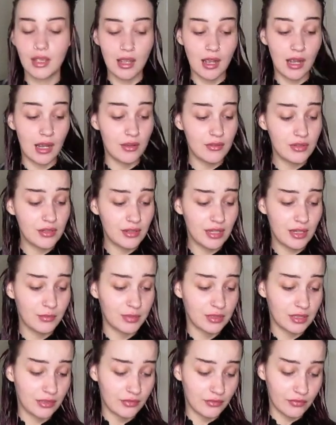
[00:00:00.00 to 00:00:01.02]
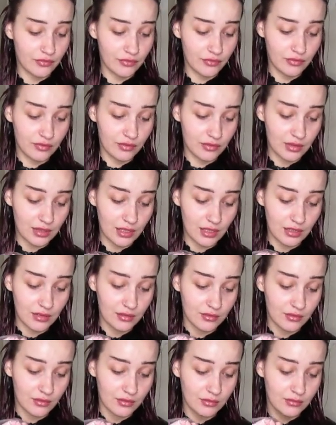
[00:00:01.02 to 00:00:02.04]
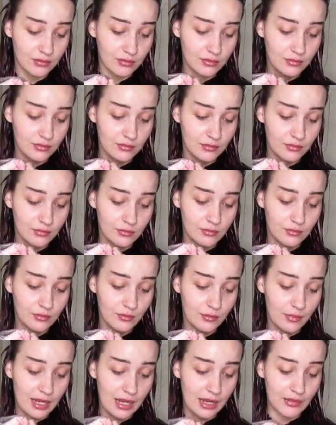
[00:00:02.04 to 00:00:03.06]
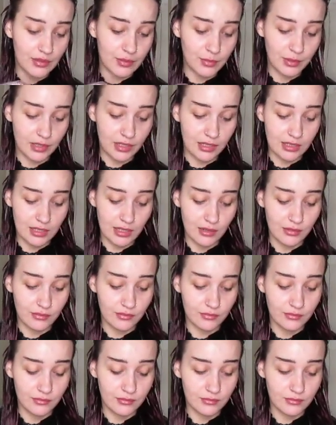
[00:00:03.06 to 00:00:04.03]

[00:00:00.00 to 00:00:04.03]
I also can't believe that my house burning down